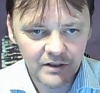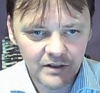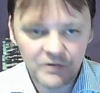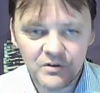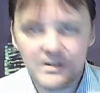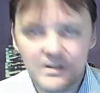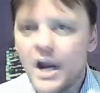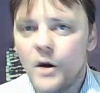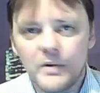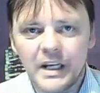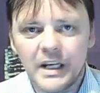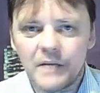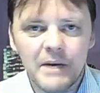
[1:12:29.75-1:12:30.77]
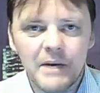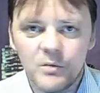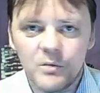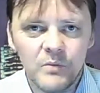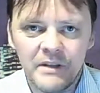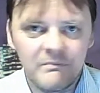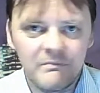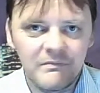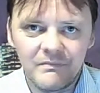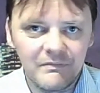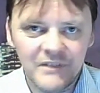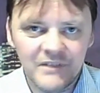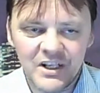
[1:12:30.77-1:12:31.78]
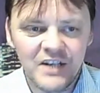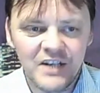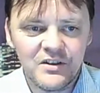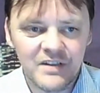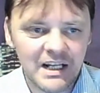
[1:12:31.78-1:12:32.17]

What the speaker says: You just know you're going to end up with teachers